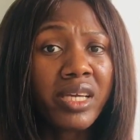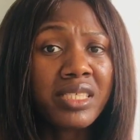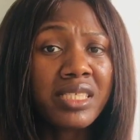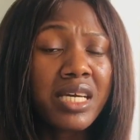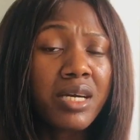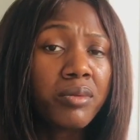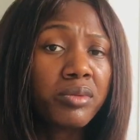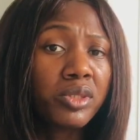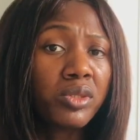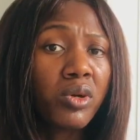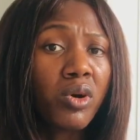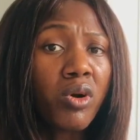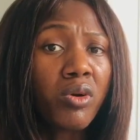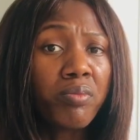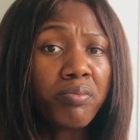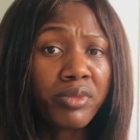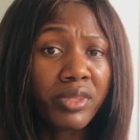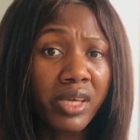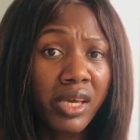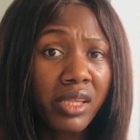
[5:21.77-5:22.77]
It helps to
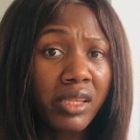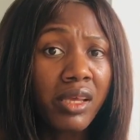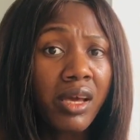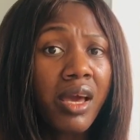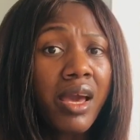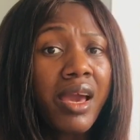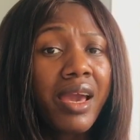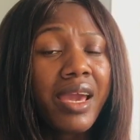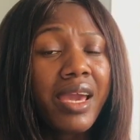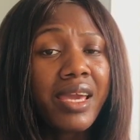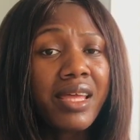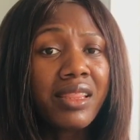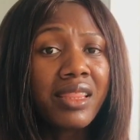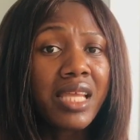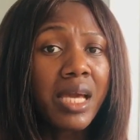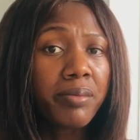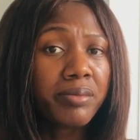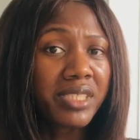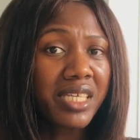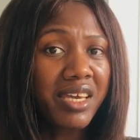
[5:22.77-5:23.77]
obtain
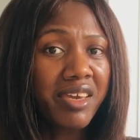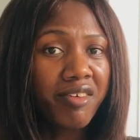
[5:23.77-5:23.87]
in-depth